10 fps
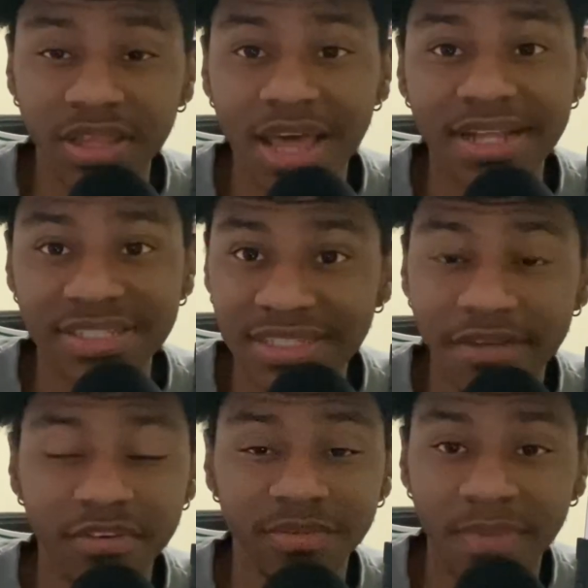that
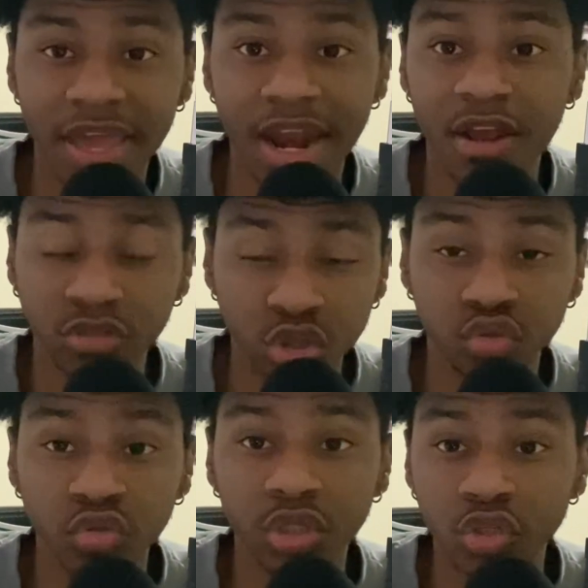7th man. I
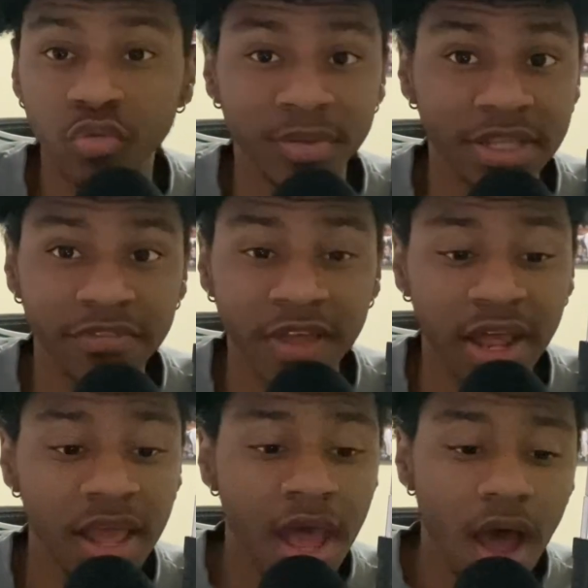truly do believe that.